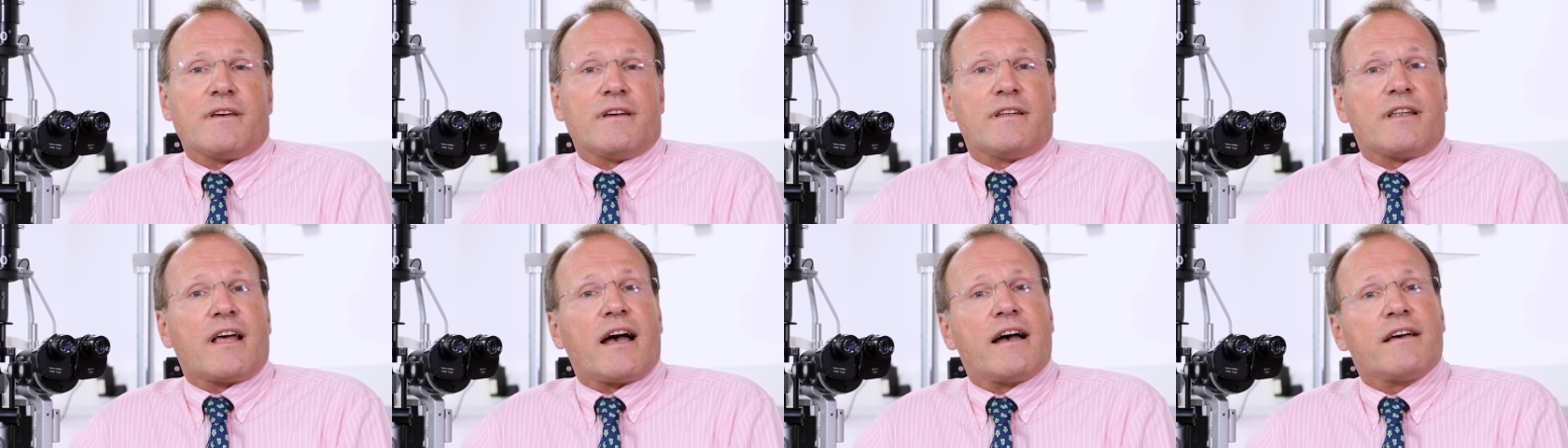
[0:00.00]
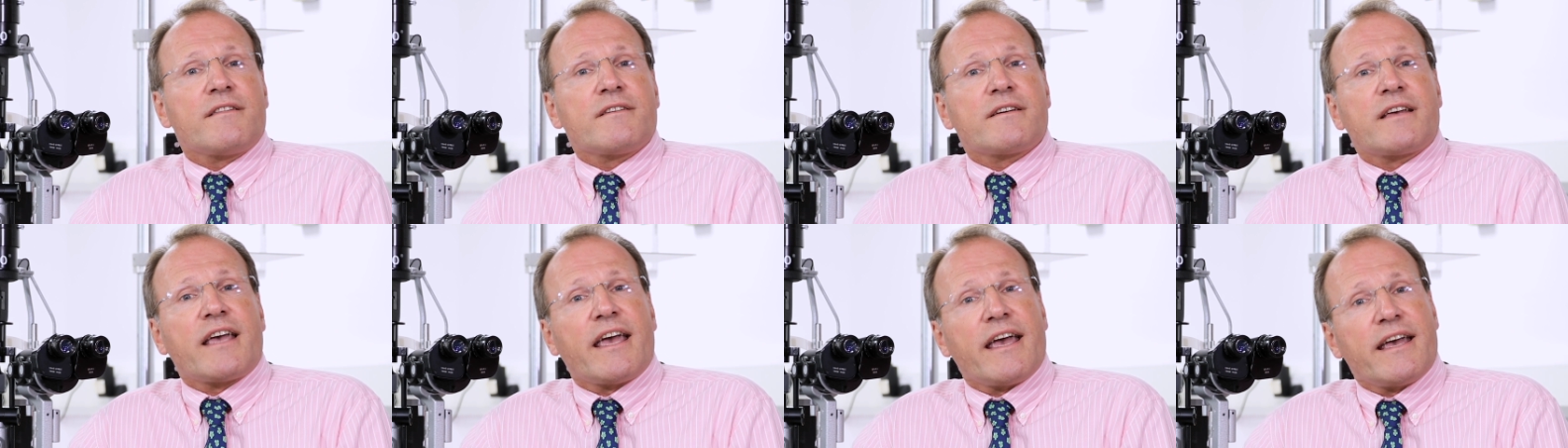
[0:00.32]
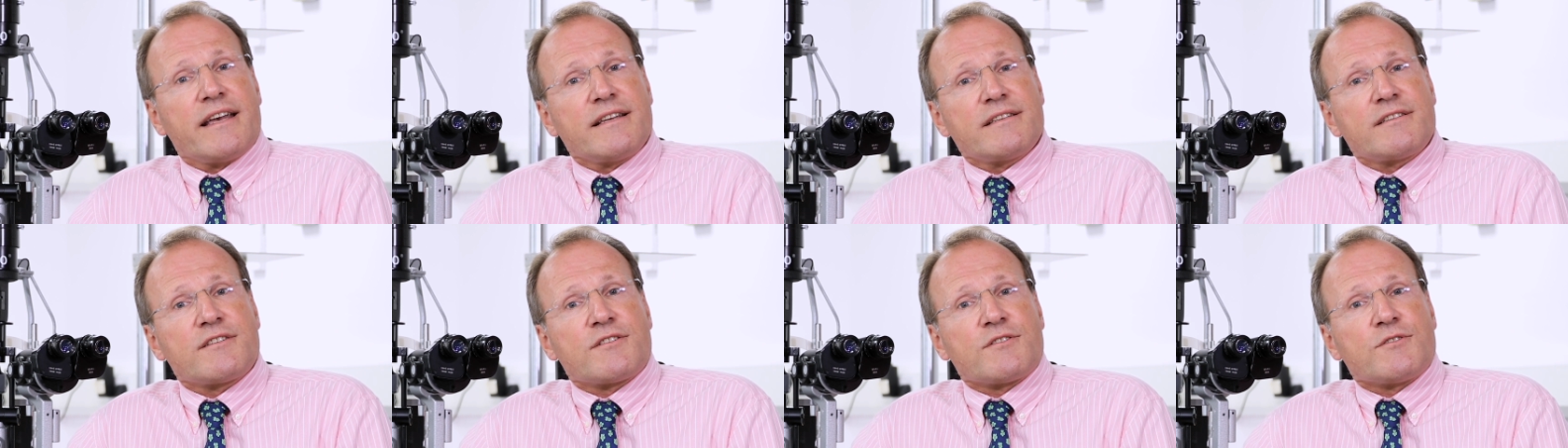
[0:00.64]
In either
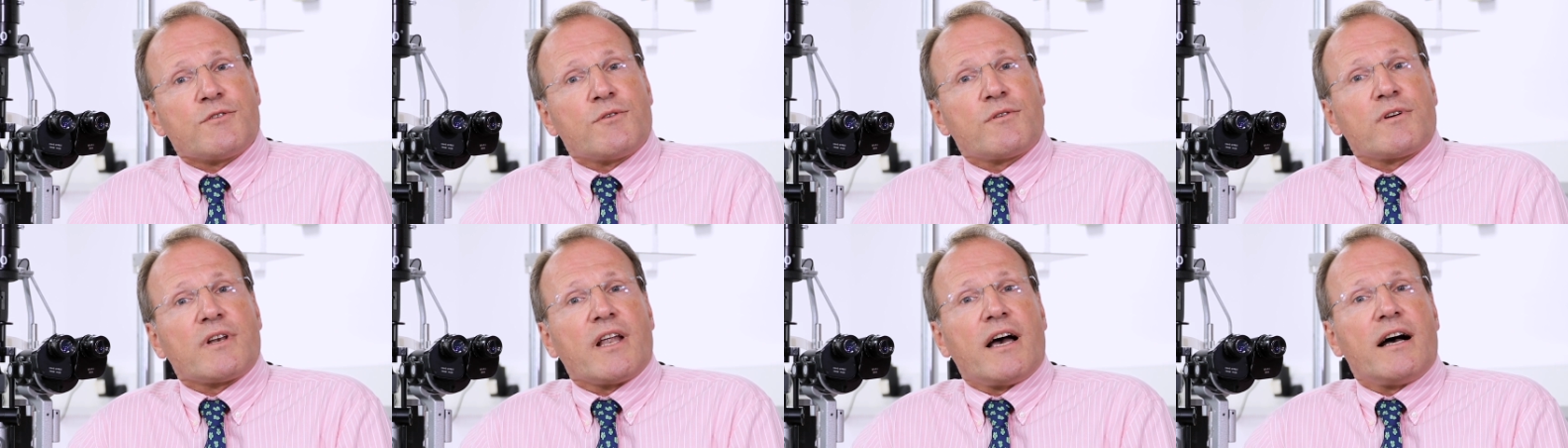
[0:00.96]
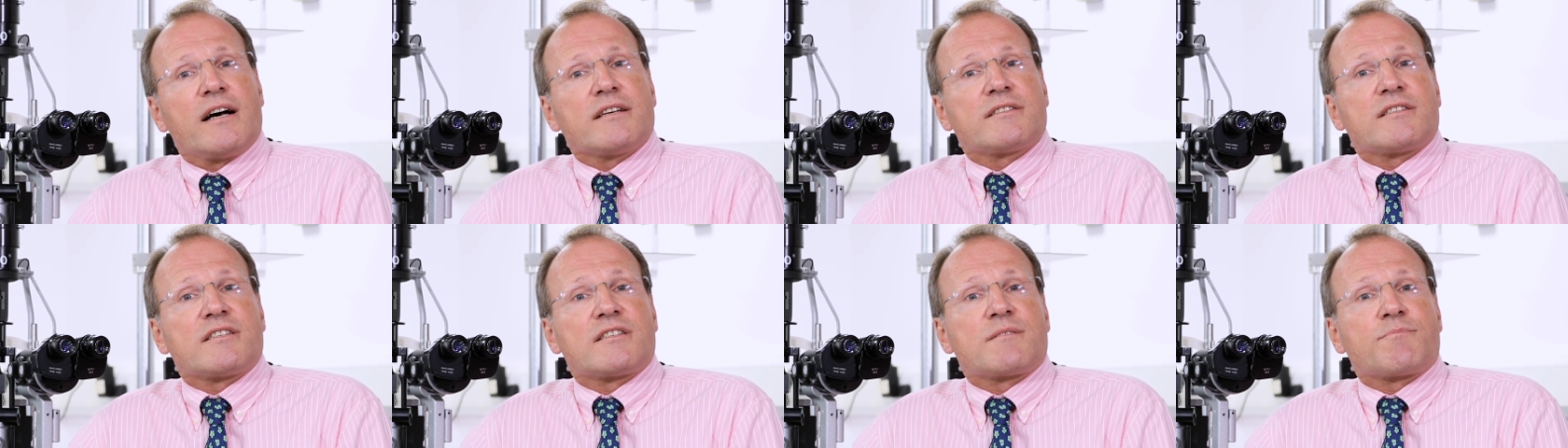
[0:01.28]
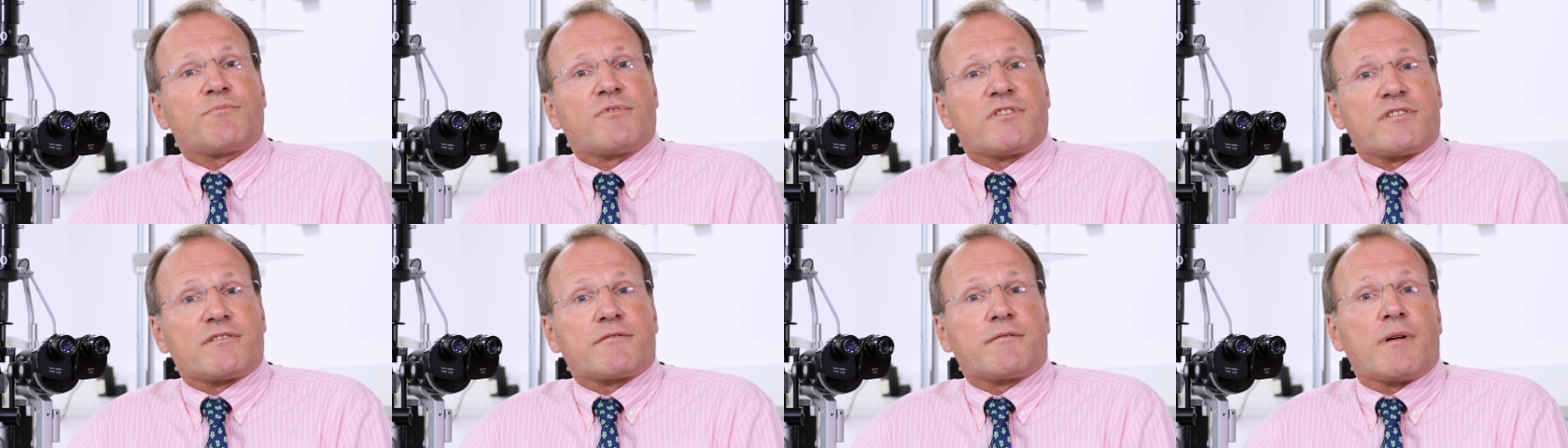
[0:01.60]
case, your glasses
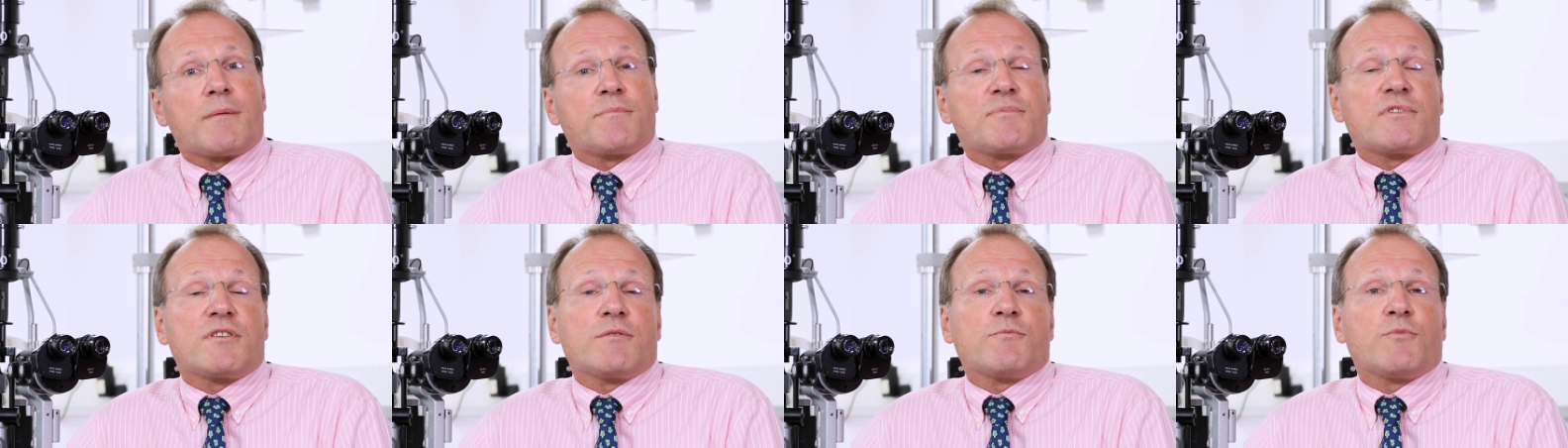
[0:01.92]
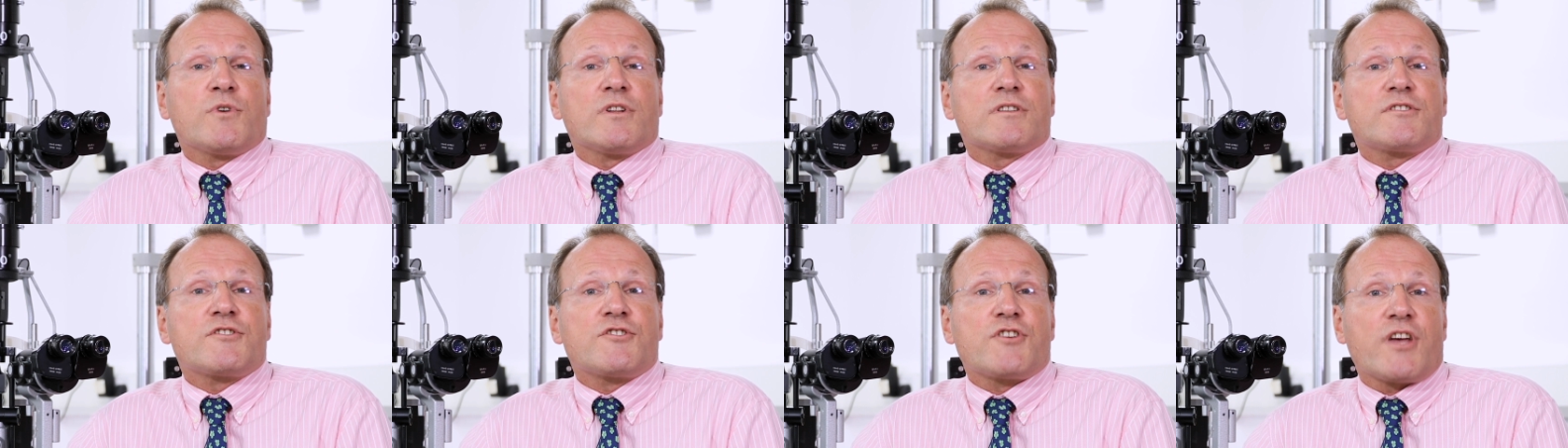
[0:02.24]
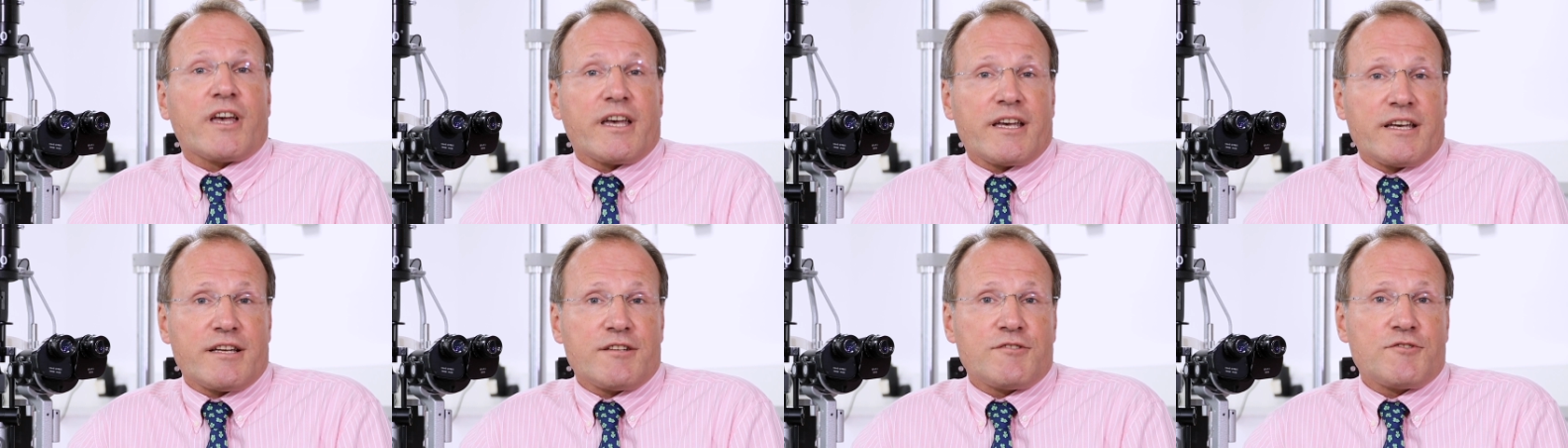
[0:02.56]
prescription will
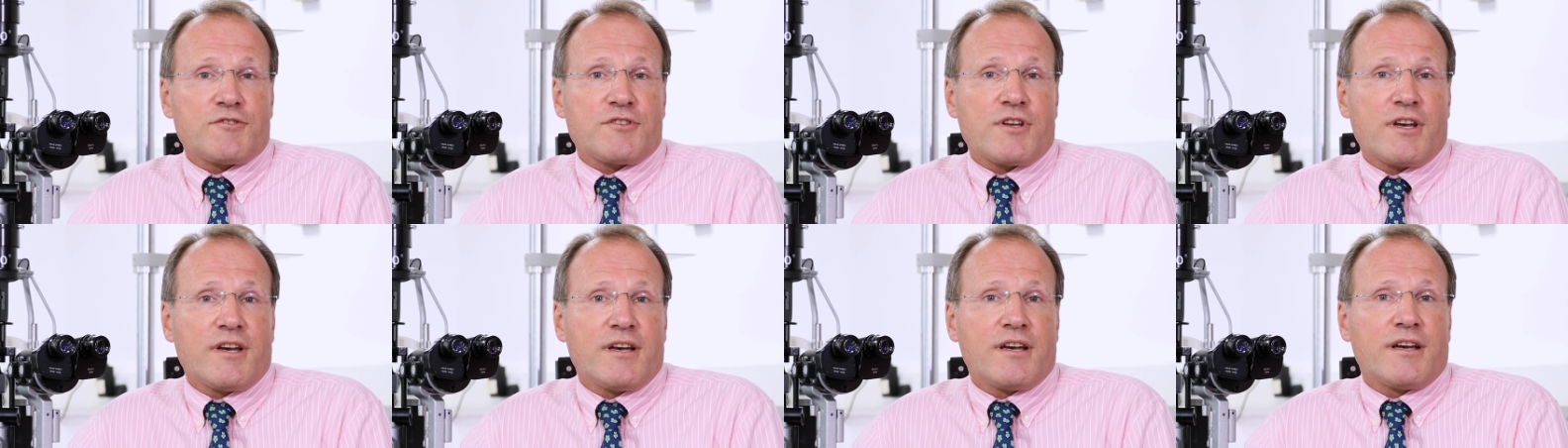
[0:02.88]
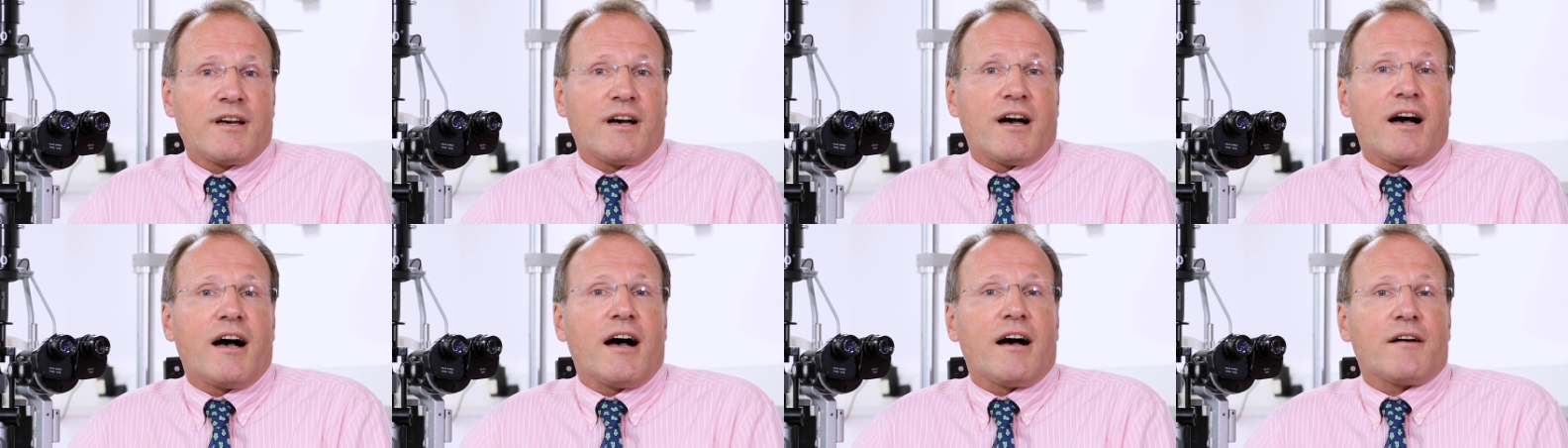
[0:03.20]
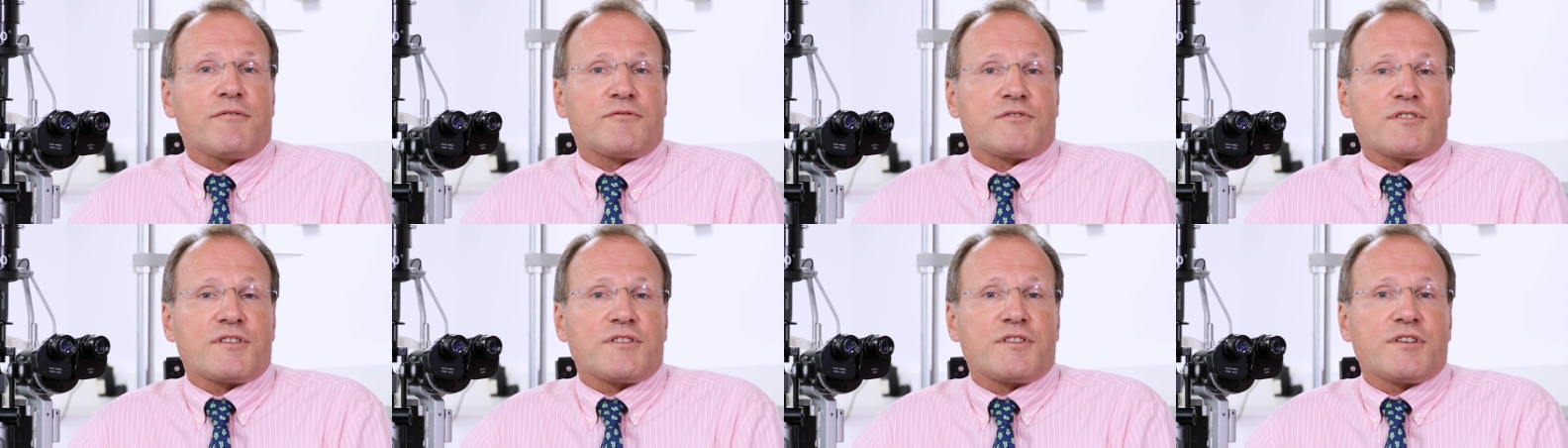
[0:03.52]
change
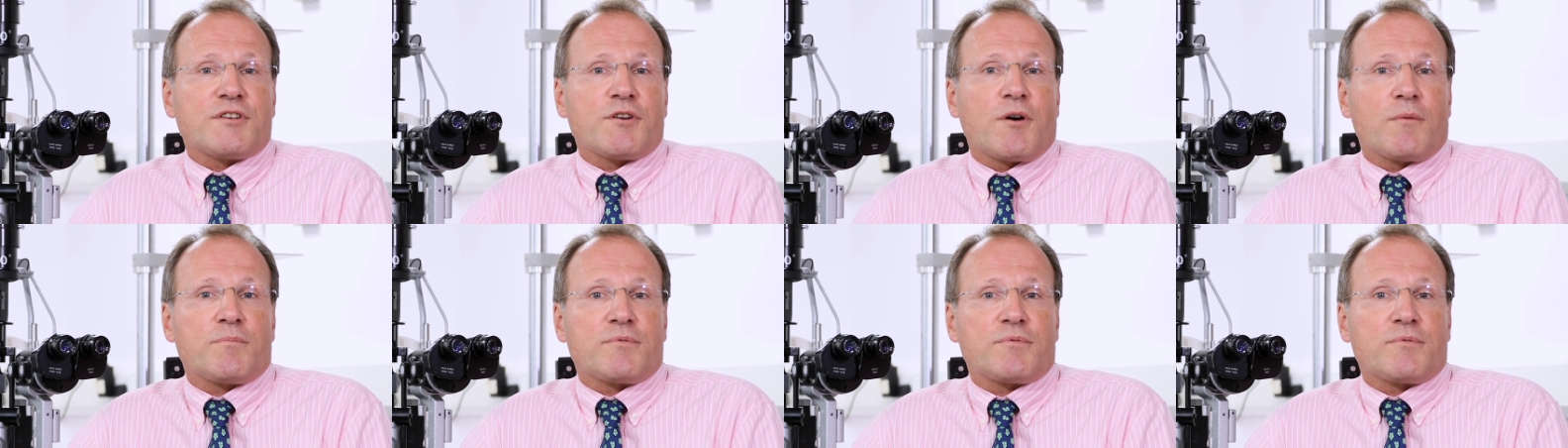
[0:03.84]
after the